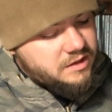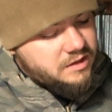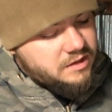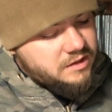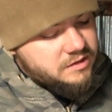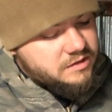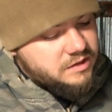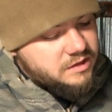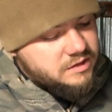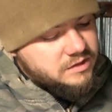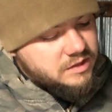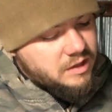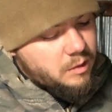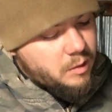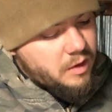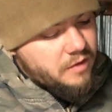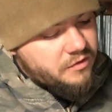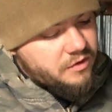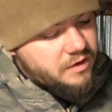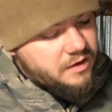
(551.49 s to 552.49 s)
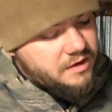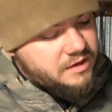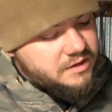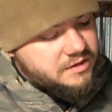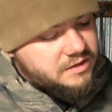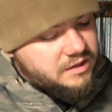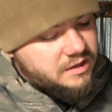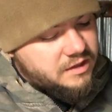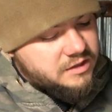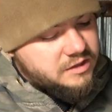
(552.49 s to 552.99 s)
Since, however, it is
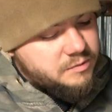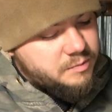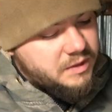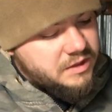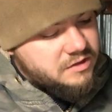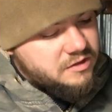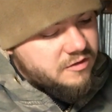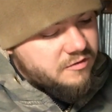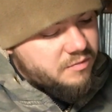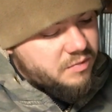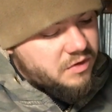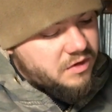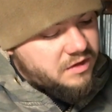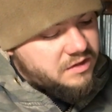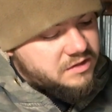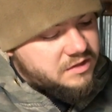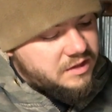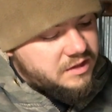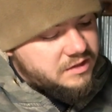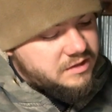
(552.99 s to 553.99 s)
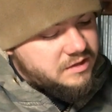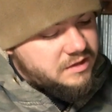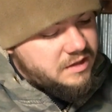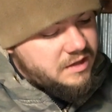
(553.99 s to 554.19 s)
an expensive process,